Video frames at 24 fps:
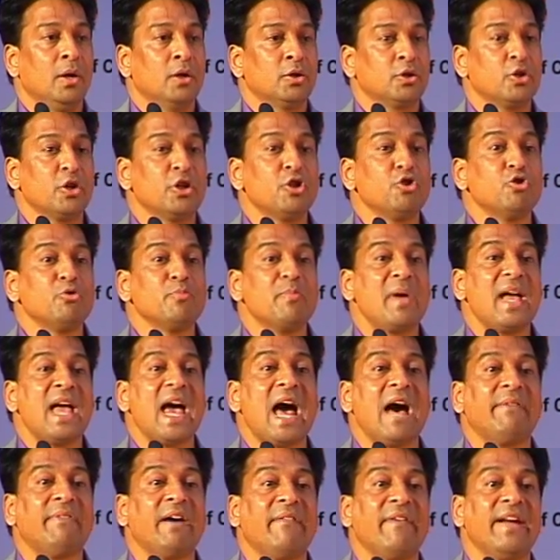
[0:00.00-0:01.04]
So you may
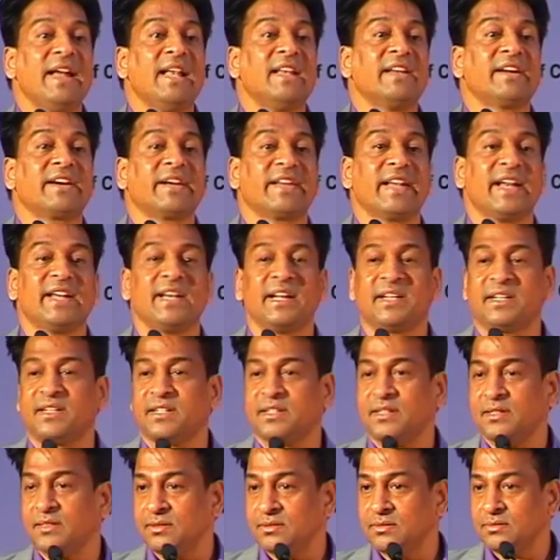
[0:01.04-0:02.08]
have availed
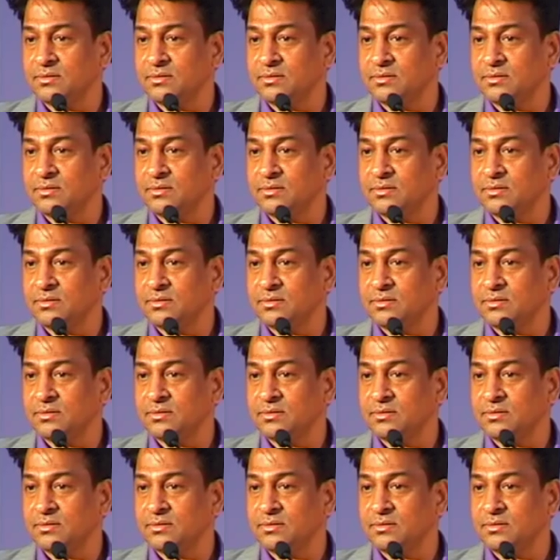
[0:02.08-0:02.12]
credit